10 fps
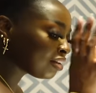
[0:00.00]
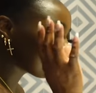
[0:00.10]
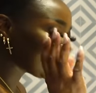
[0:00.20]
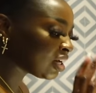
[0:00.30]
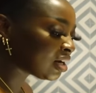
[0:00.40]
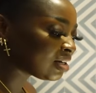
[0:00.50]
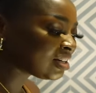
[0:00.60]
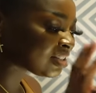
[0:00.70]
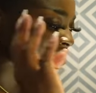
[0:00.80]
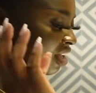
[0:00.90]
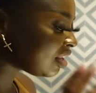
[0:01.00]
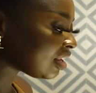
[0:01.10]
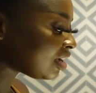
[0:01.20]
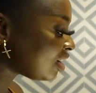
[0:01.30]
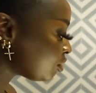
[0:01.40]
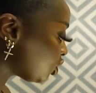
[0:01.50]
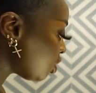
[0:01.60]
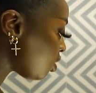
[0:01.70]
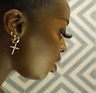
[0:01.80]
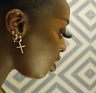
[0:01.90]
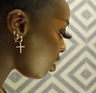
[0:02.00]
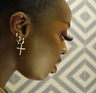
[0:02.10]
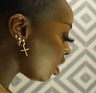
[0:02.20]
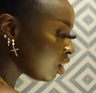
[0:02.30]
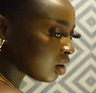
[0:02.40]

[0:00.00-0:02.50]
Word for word: me until I'm sure.